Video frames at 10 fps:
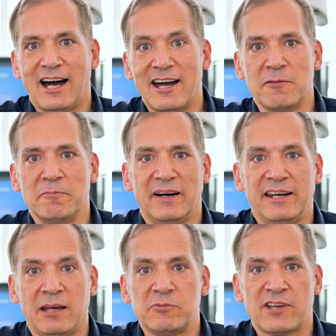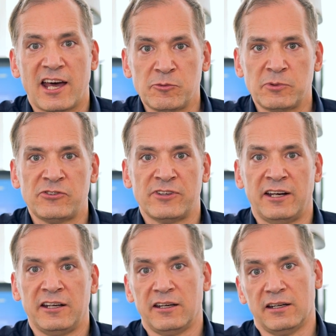Hi, my name is Caspar
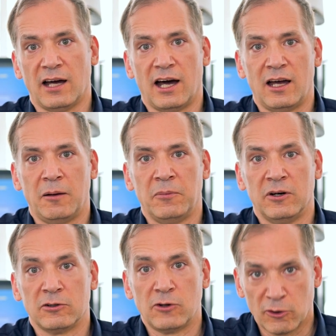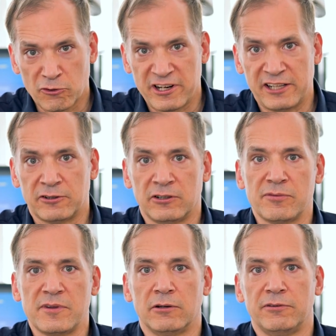Steineke. I'm a co-creator
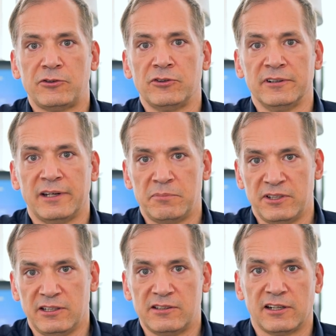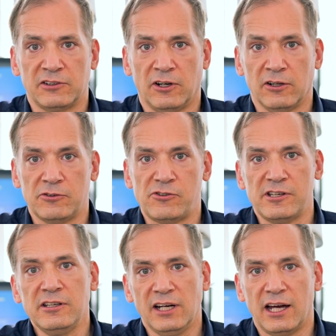of the original MPD
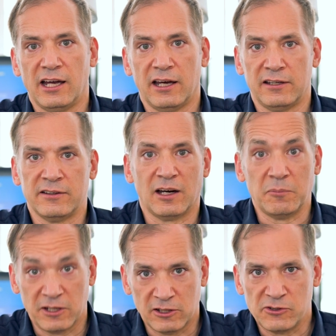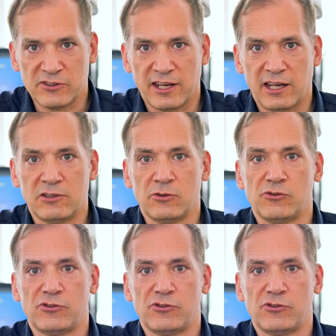technology, and I'm here today to